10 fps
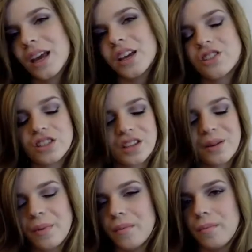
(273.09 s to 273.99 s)
It's just an
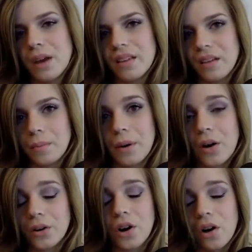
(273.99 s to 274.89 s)
amazing
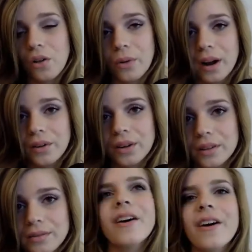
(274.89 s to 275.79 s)
powder all around.
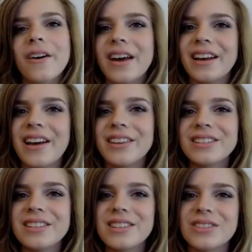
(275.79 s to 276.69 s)
Okay, now
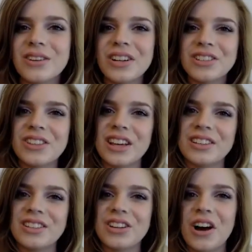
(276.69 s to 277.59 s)
this is a strange
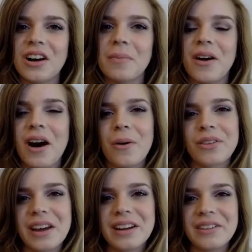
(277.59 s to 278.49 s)
thing to talk about. I
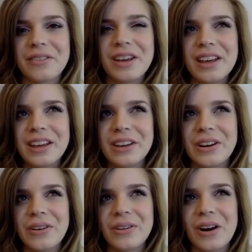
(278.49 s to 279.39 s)
was kind of, you
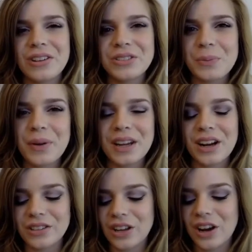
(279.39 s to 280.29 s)
know,
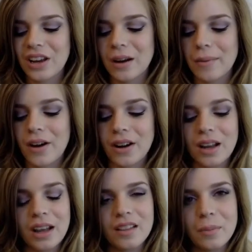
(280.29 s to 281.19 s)
contemplating on talking about
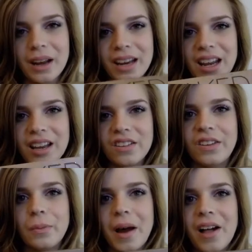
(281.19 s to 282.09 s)
it. It's my Naked
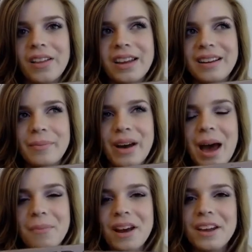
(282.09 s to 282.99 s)
two palette, but
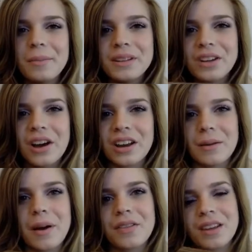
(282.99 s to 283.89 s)
I'm not going to be
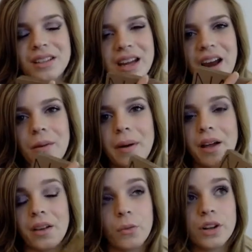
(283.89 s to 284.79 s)
talking about the entire
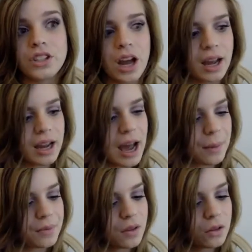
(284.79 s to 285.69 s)
palette, which I
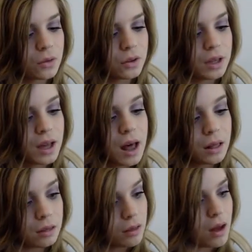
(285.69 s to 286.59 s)
absolutely
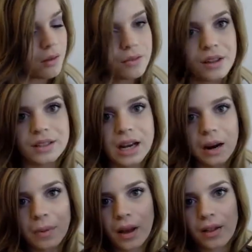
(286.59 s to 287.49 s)
love the
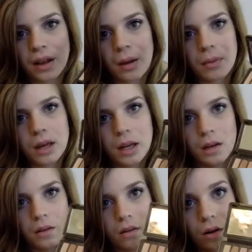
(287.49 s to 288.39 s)
entire palette. I mean,
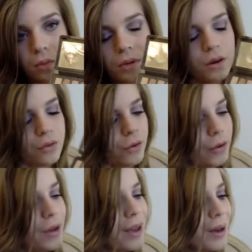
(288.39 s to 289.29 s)
it is so
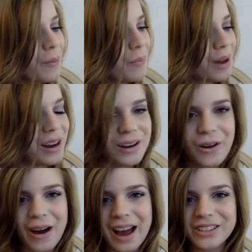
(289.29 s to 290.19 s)
beautiful, but
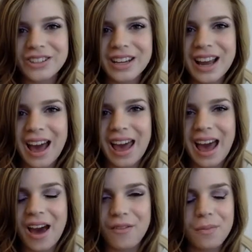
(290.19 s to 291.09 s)
no, actually, I
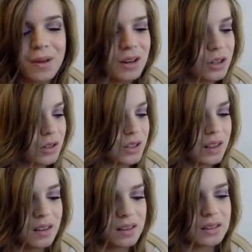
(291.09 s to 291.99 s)
haven't been
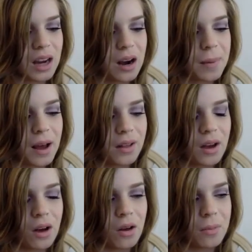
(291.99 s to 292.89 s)
using this entire
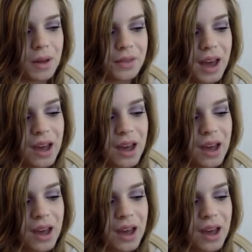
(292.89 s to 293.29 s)
palette all month.